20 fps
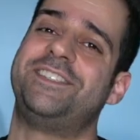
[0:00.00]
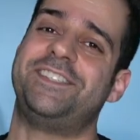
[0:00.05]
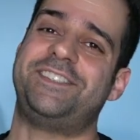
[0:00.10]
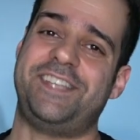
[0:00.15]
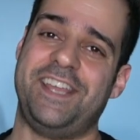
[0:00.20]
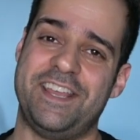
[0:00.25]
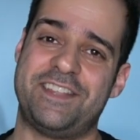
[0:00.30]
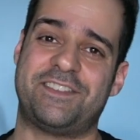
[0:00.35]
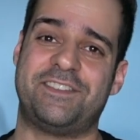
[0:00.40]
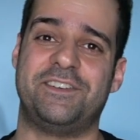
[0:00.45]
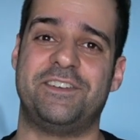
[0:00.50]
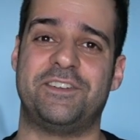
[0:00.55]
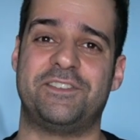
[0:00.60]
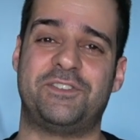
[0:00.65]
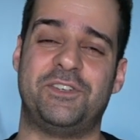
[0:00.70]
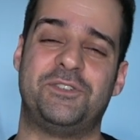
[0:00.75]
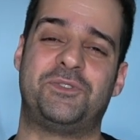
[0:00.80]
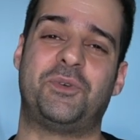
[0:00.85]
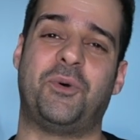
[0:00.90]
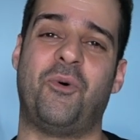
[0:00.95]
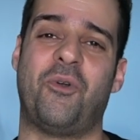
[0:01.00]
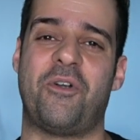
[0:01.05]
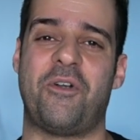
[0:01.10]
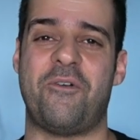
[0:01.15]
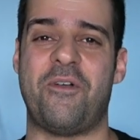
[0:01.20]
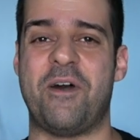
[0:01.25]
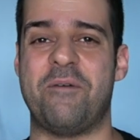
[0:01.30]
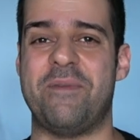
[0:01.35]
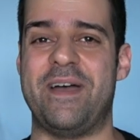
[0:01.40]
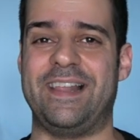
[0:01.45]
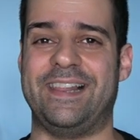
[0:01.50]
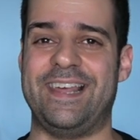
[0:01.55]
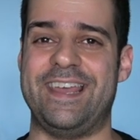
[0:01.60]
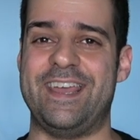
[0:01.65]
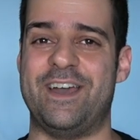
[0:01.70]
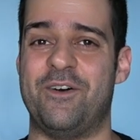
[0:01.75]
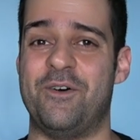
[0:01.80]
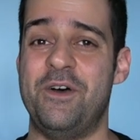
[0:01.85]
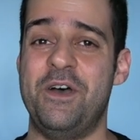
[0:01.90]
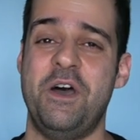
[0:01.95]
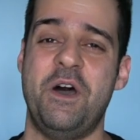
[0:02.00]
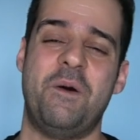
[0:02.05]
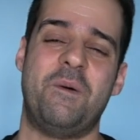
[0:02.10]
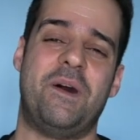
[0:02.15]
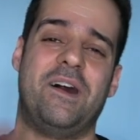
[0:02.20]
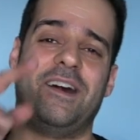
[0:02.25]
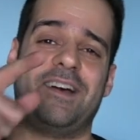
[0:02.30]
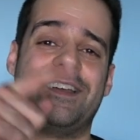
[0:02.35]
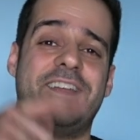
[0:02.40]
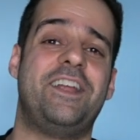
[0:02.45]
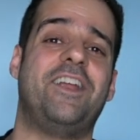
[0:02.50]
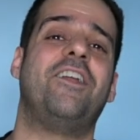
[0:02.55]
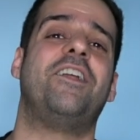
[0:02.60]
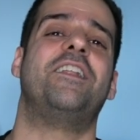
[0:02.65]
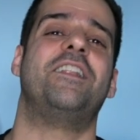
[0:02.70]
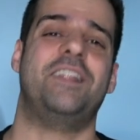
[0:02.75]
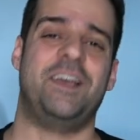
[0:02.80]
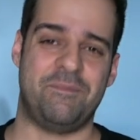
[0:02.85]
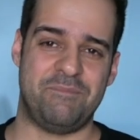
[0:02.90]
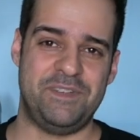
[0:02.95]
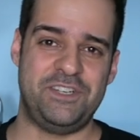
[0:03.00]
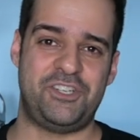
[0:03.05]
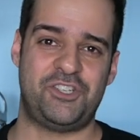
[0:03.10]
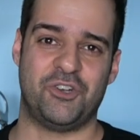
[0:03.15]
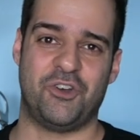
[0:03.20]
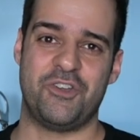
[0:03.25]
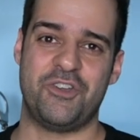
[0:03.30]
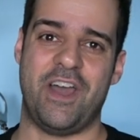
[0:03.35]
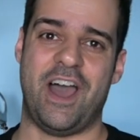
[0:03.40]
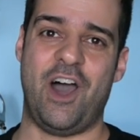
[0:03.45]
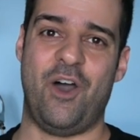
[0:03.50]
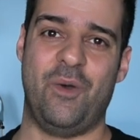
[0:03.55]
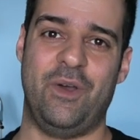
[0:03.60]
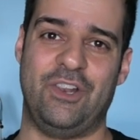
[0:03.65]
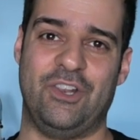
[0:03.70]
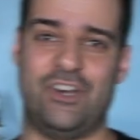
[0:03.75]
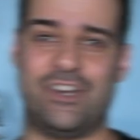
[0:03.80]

to take the the tour around my layout well here let me show you how it